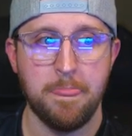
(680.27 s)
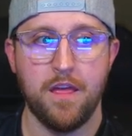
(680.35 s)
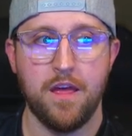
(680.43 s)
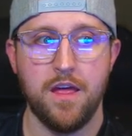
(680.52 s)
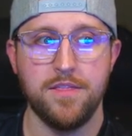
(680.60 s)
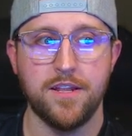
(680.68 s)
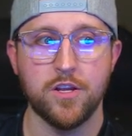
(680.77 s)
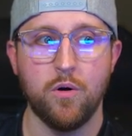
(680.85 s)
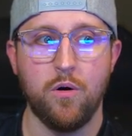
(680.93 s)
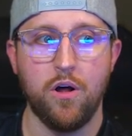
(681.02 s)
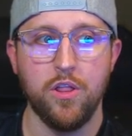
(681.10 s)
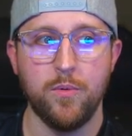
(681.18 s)
And then go
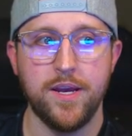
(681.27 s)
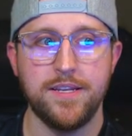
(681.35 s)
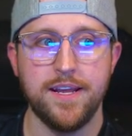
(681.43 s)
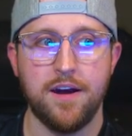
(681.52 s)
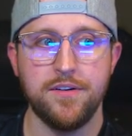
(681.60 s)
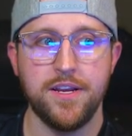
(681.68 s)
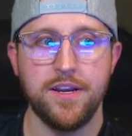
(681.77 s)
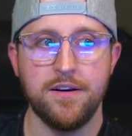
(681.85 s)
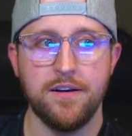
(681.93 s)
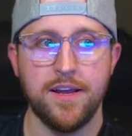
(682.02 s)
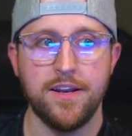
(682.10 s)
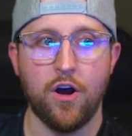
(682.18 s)
all the way down
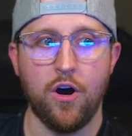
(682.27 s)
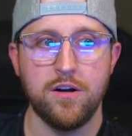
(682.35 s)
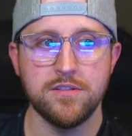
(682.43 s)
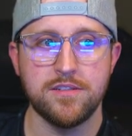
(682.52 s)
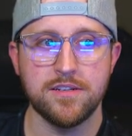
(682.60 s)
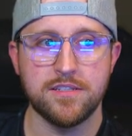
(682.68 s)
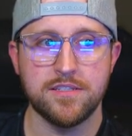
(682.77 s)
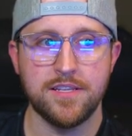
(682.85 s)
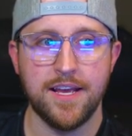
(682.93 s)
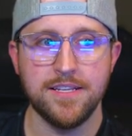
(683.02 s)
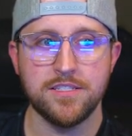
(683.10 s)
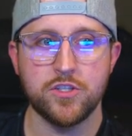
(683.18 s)
here and on
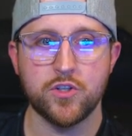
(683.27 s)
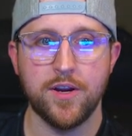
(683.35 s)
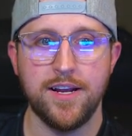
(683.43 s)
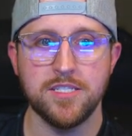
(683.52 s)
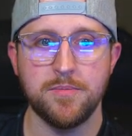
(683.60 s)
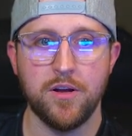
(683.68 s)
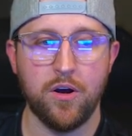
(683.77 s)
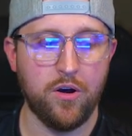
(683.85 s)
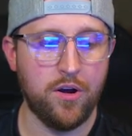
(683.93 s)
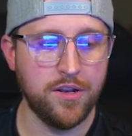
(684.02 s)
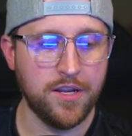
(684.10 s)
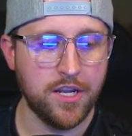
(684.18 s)
success, transmit
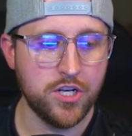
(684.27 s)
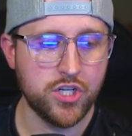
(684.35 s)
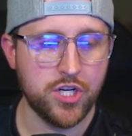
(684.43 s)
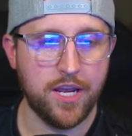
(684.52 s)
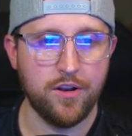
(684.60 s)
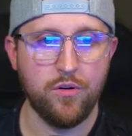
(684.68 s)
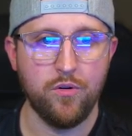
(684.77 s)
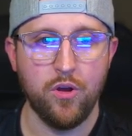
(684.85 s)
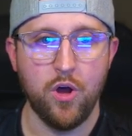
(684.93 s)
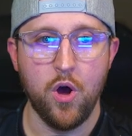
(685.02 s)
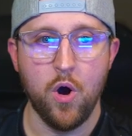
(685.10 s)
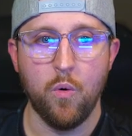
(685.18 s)
on channel
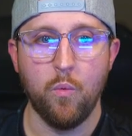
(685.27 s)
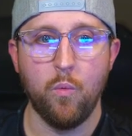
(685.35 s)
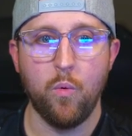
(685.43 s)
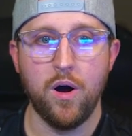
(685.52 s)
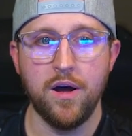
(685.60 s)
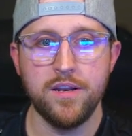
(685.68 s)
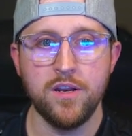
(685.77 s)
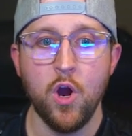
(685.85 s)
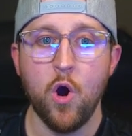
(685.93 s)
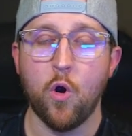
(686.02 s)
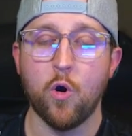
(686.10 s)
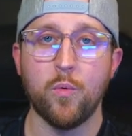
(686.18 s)
1
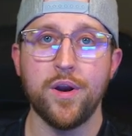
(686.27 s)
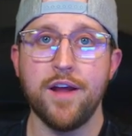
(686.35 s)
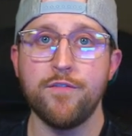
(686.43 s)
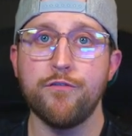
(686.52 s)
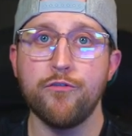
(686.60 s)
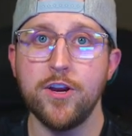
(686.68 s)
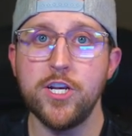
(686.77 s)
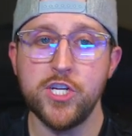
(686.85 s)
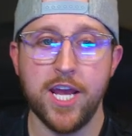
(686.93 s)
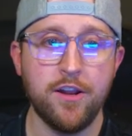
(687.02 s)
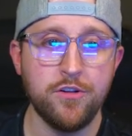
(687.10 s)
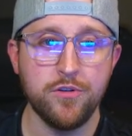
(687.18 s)
or whatever free
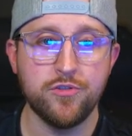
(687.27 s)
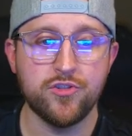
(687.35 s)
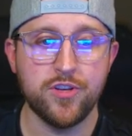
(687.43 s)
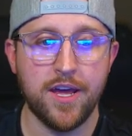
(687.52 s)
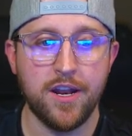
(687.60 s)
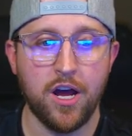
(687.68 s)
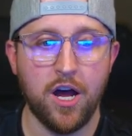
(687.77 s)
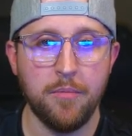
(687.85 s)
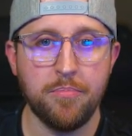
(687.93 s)
channel you set up